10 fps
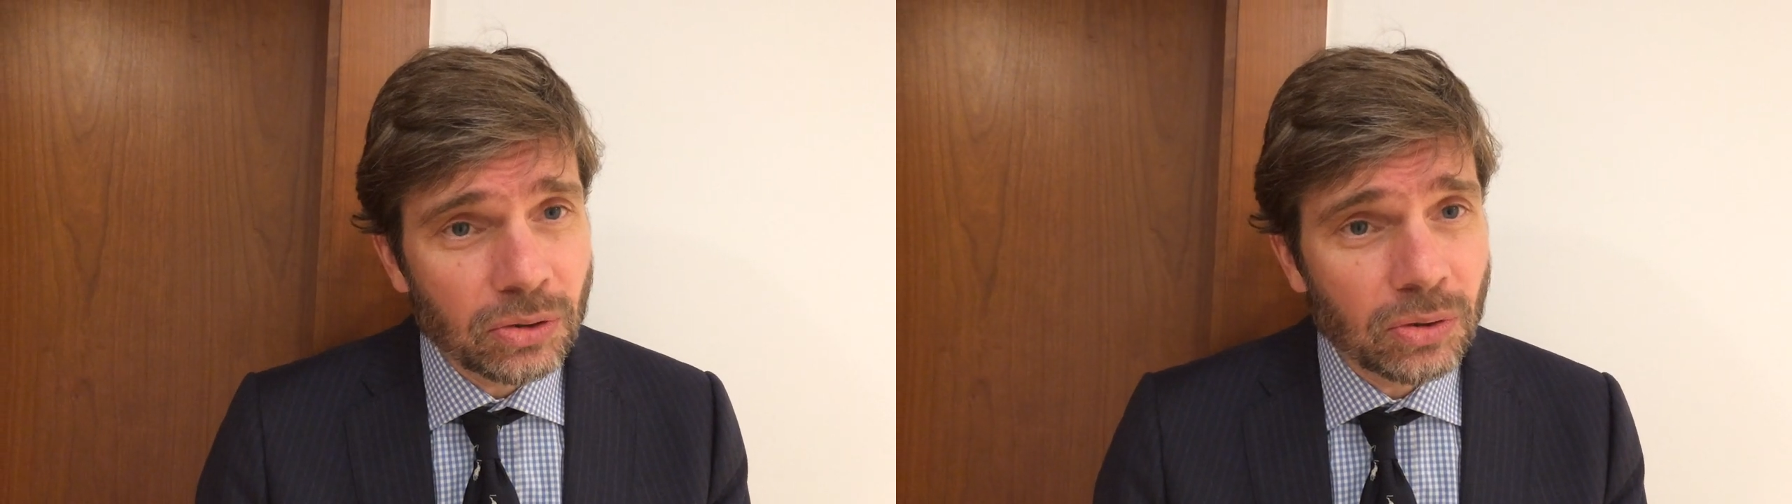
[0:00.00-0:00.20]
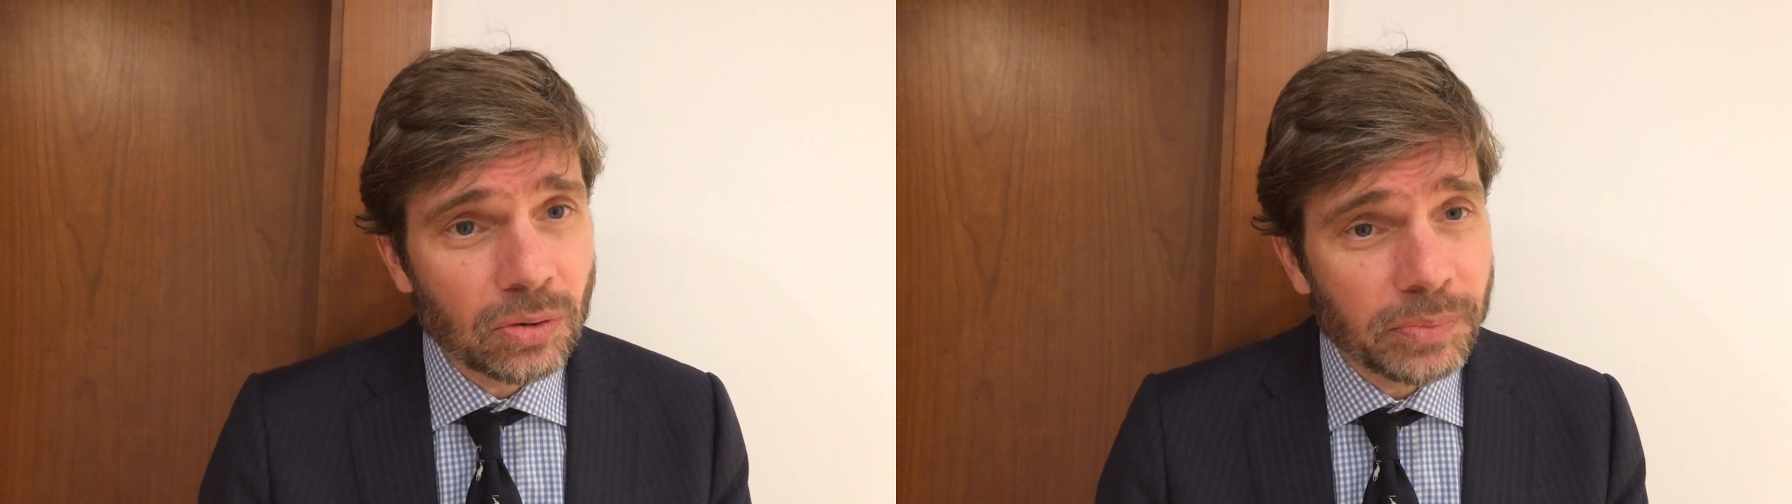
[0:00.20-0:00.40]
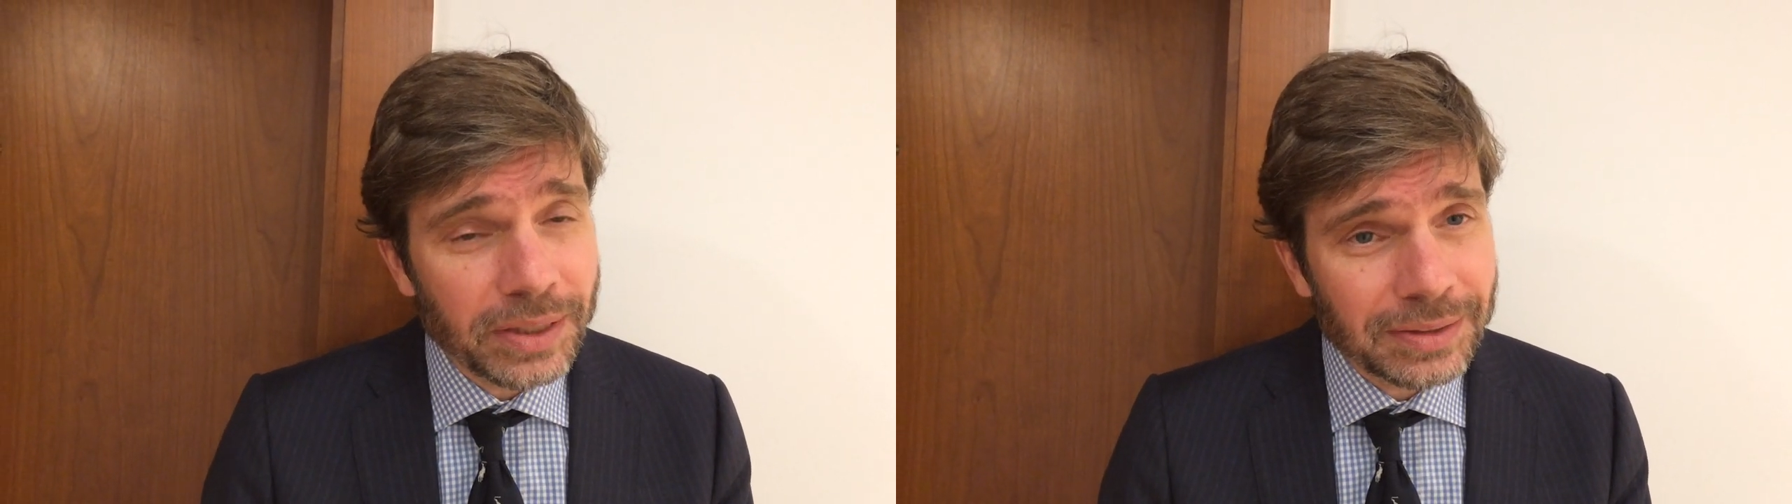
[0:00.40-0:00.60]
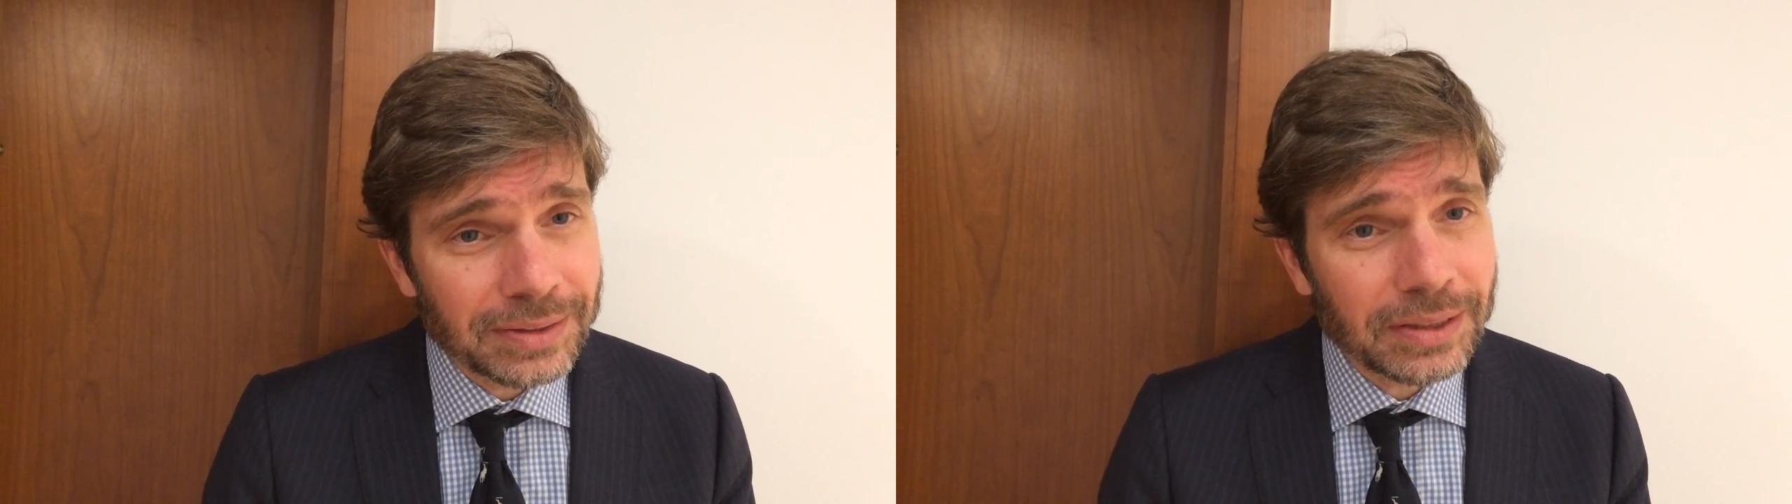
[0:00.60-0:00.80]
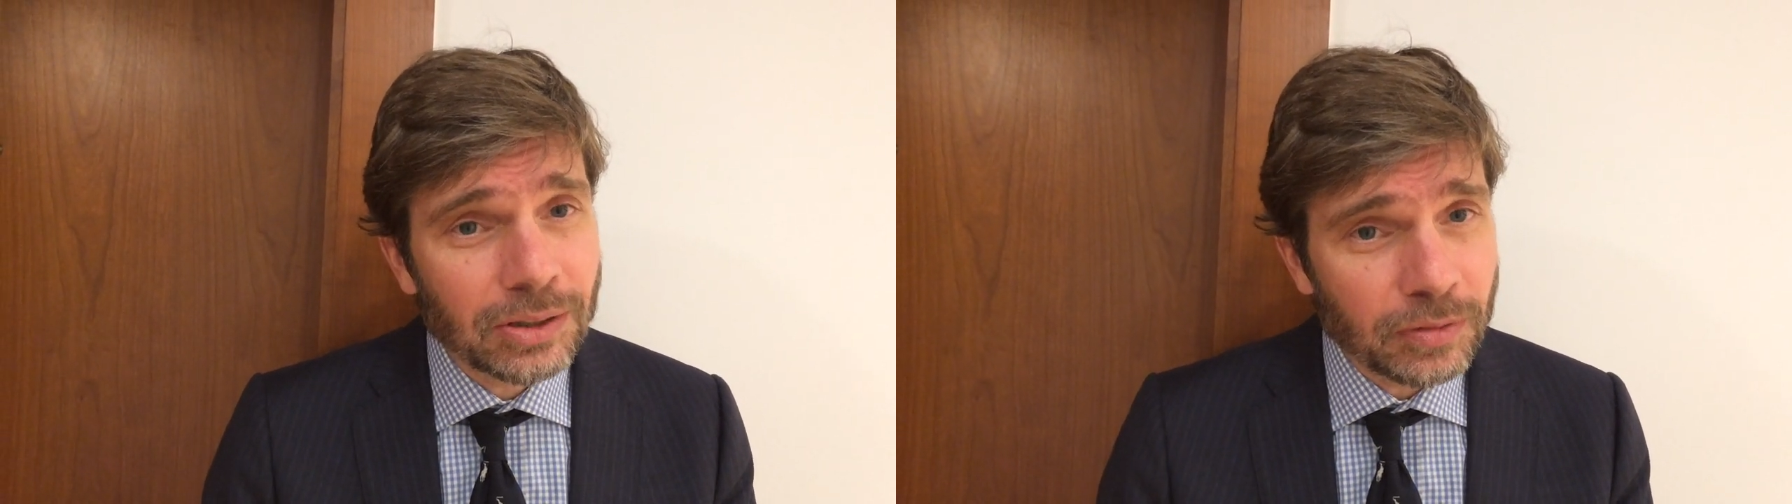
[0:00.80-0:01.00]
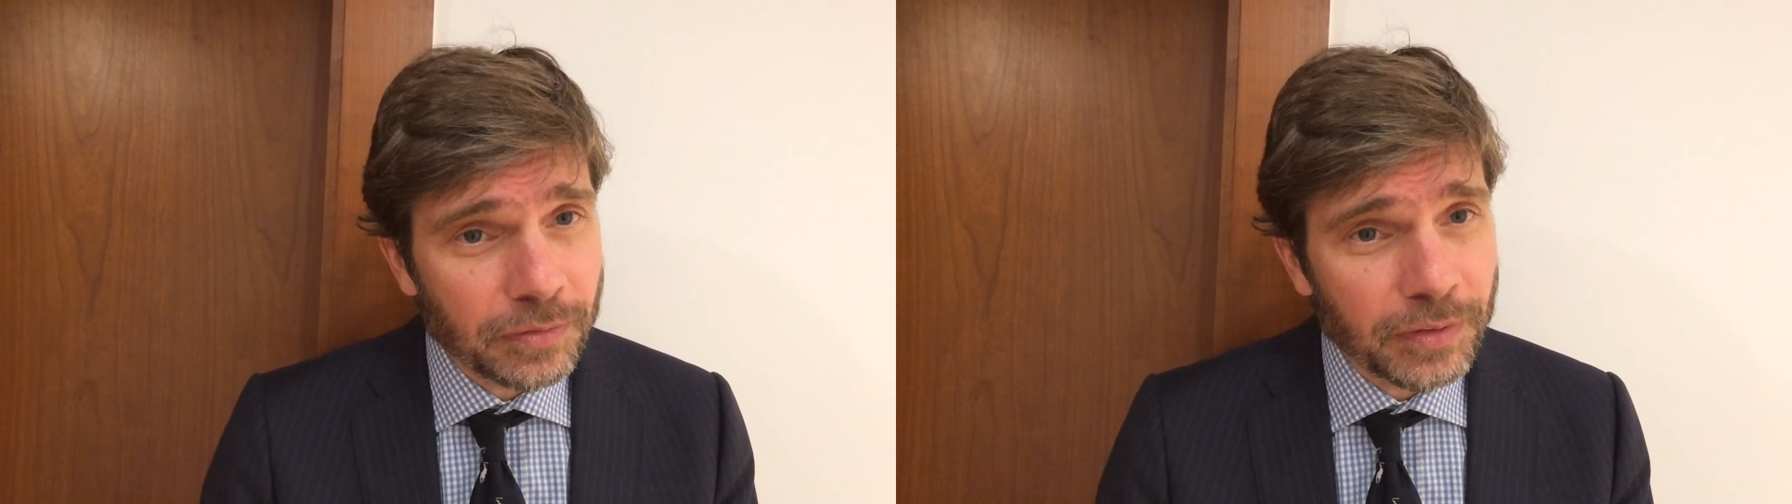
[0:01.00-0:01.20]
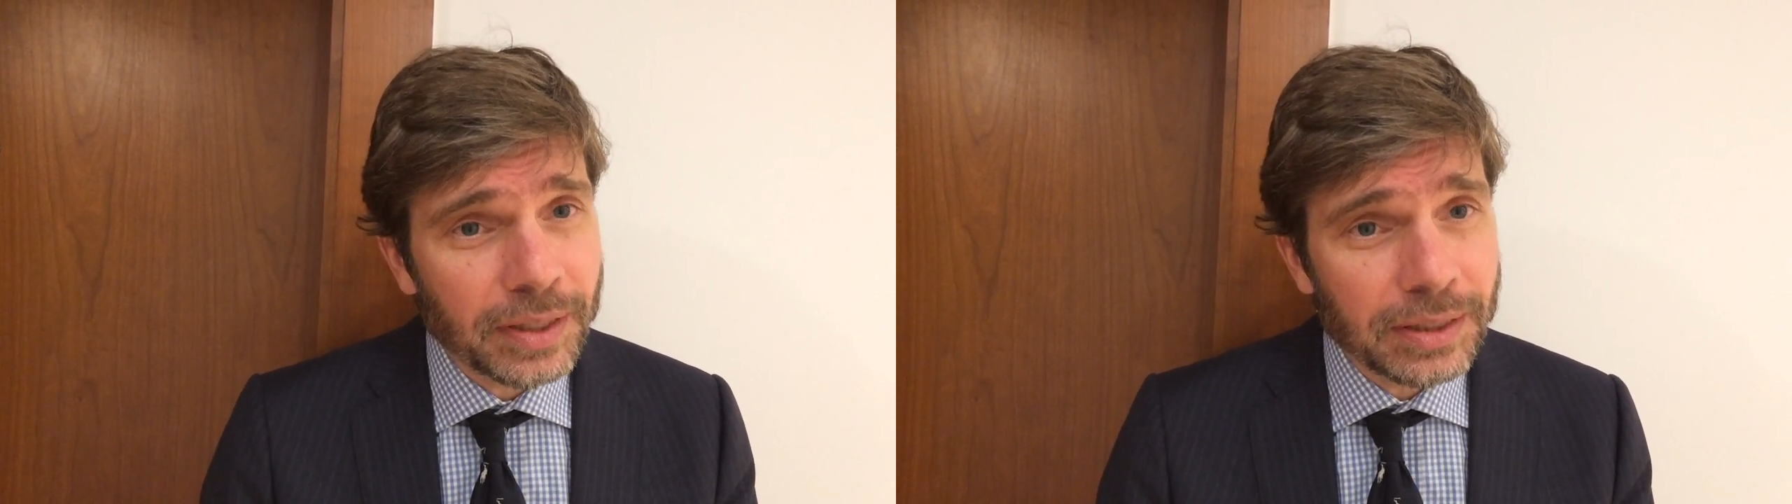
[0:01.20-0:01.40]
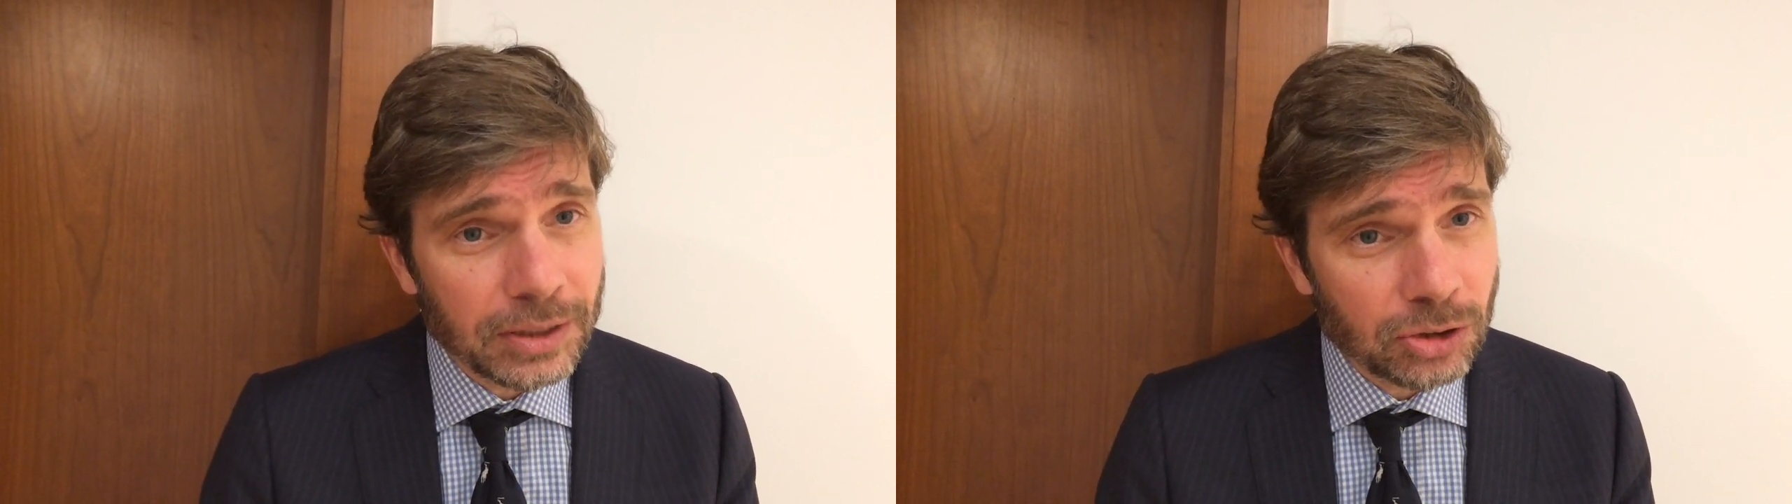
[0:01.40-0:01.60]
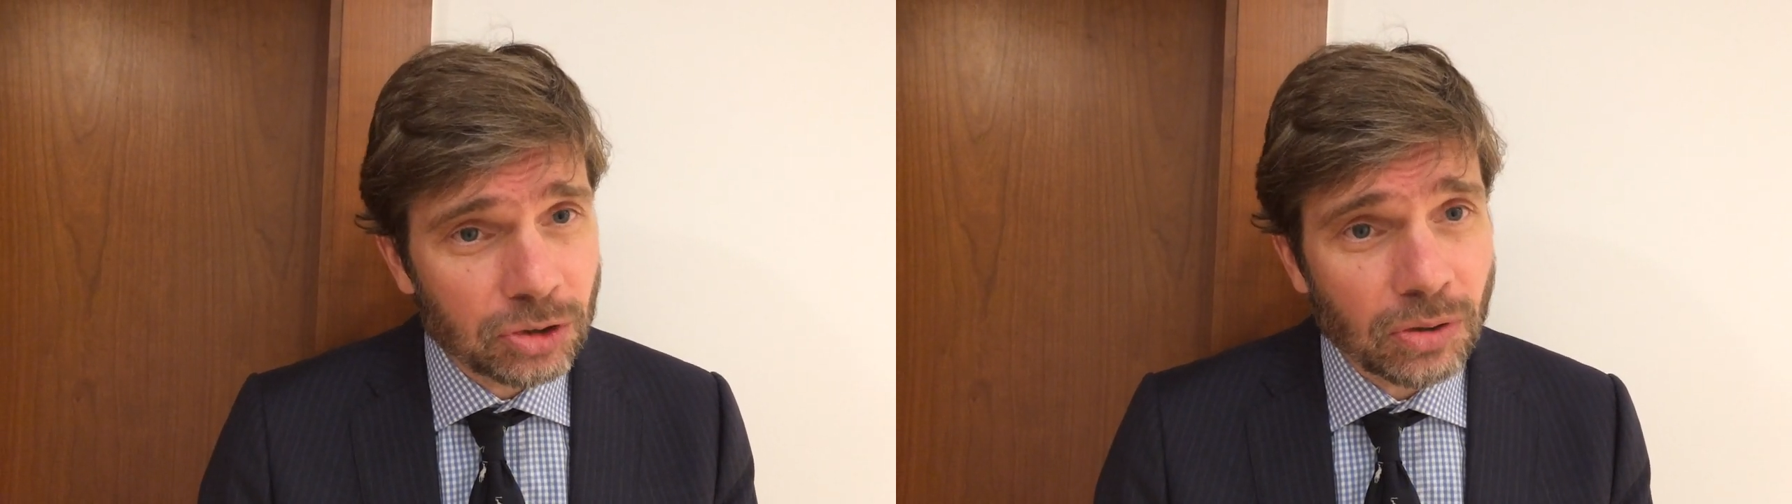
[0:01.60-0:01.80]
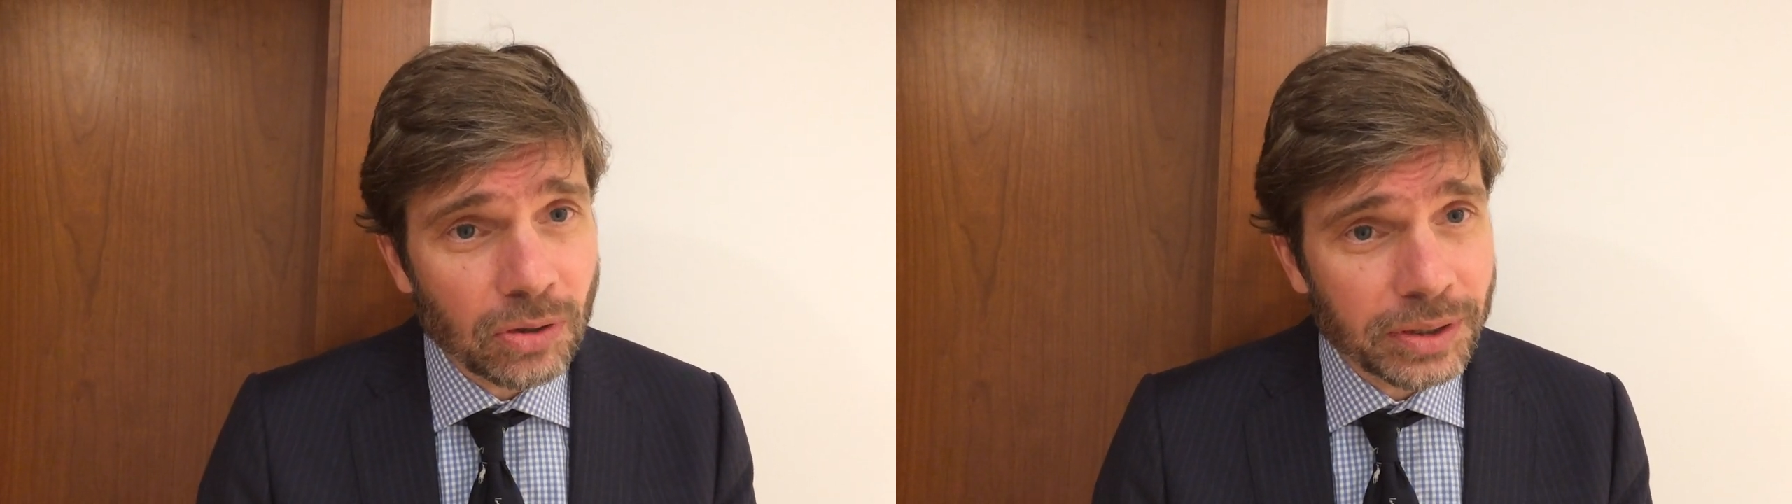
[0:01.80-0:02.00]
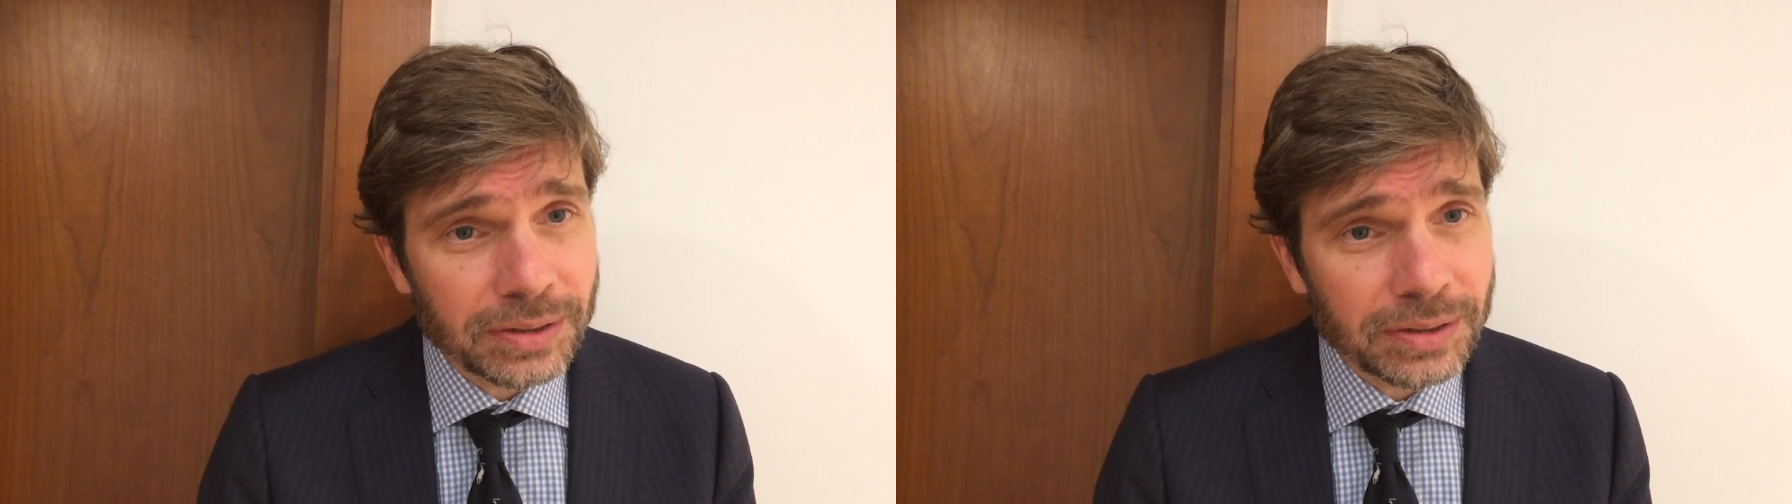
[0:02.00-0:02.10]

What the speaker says: norm is still fairly strong,